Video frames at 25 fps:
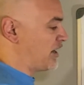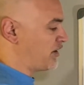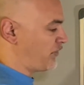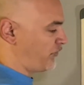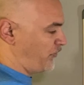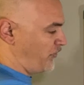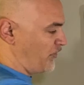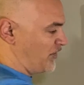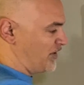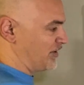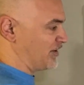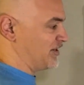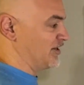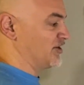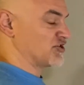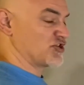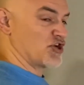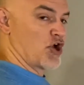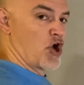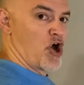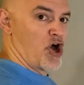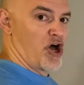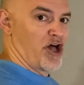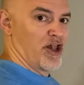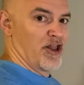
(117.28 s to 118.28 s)
to fit this
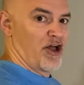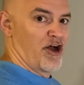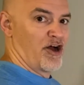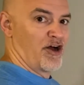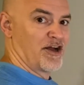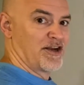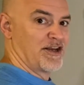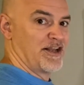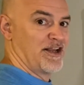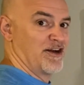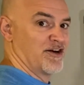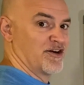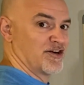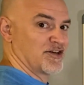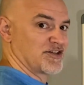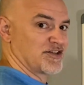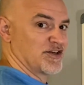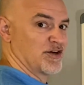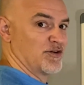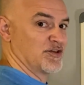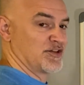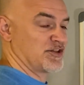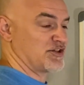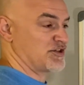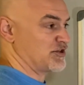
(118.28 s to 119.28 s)
all on here
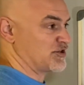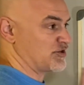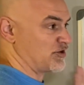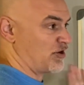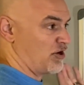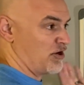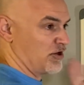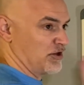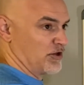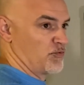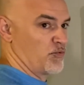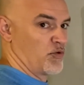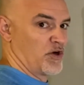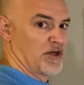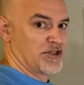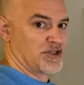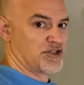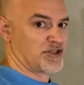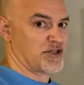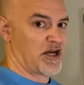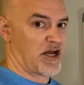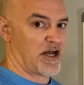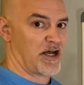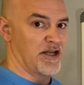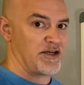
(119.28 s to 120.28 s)
so it's just all in one
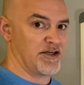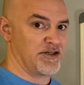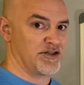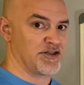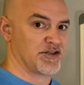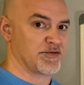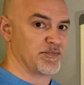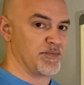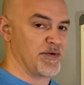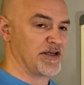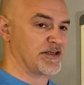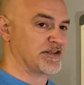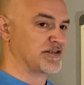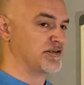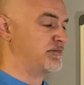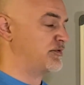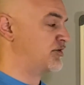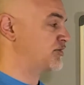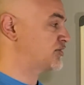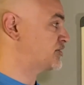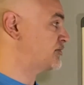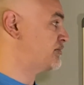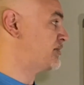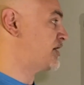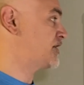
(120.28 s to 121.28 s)
shot. It just makes the
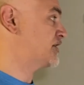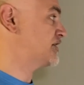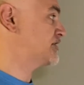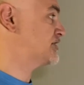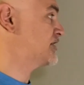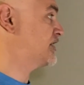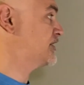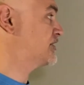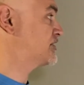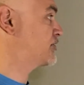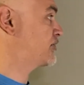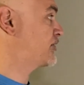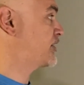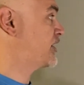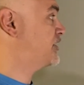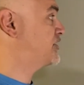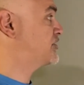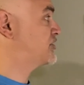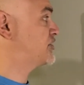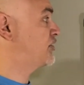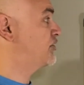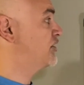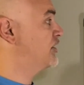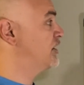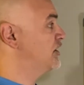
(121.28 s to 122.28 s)
most amount of sense. Okay,
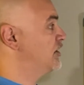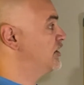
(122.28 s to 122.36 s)
so